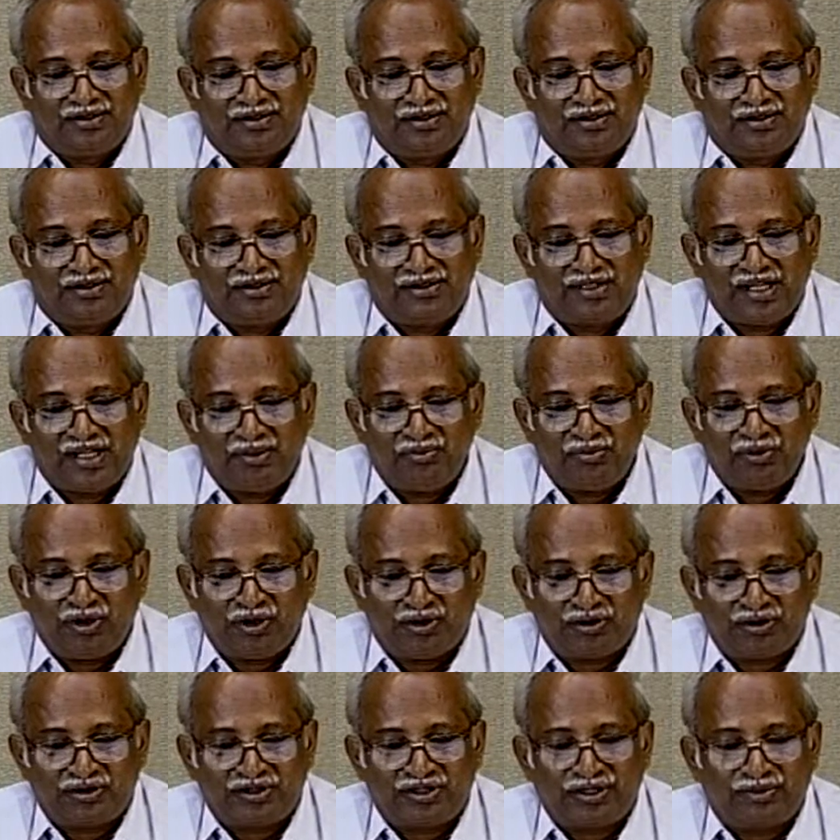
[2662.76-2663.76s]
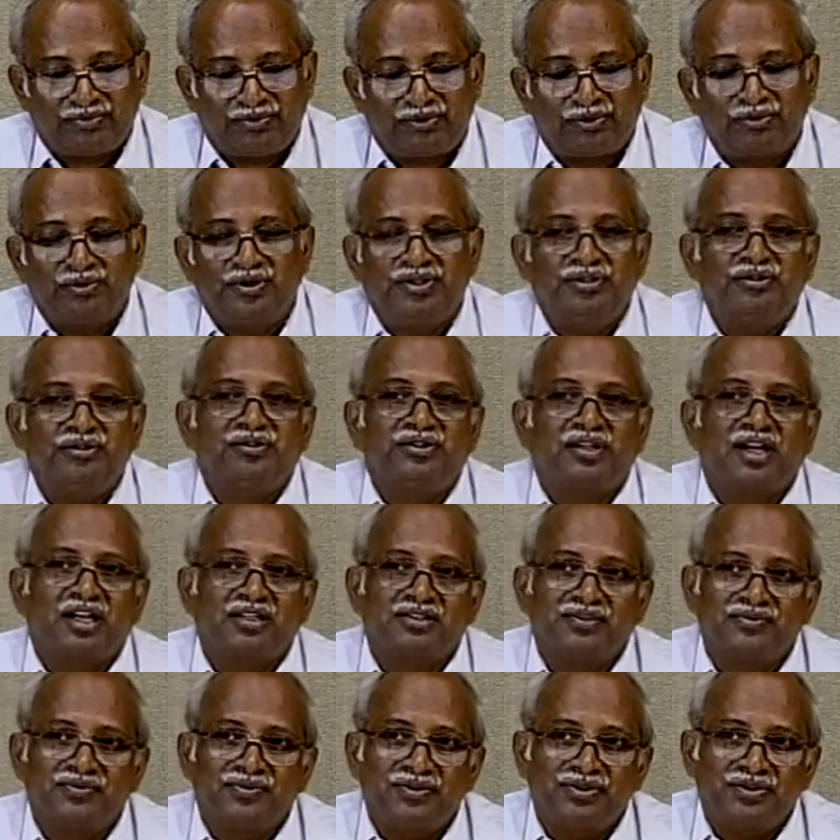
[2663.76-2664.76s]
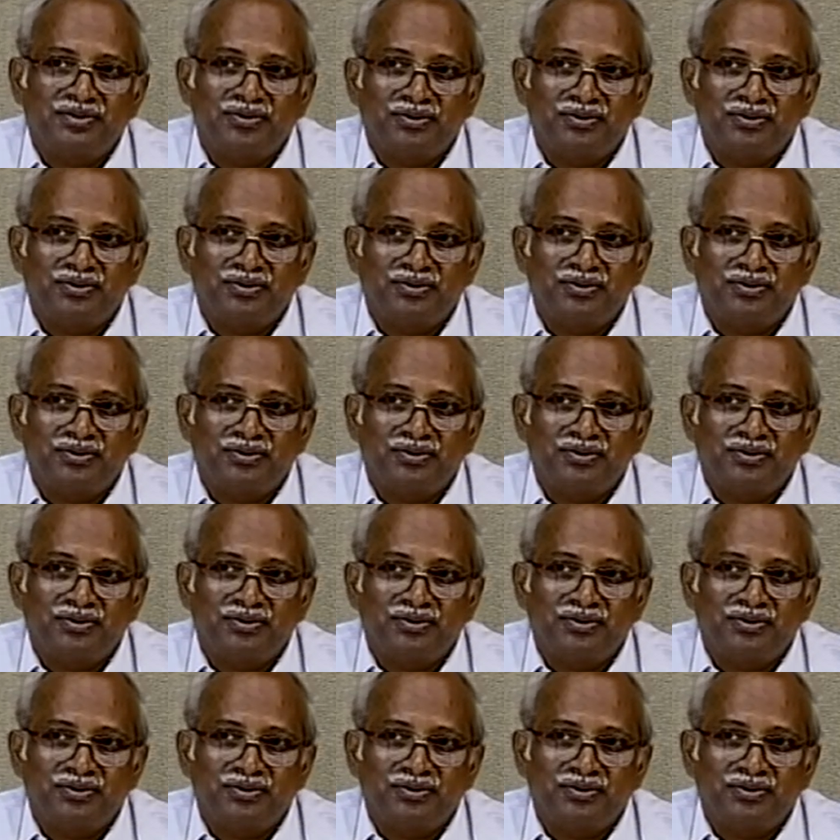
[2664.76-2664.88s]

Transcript: Same concept when you transfer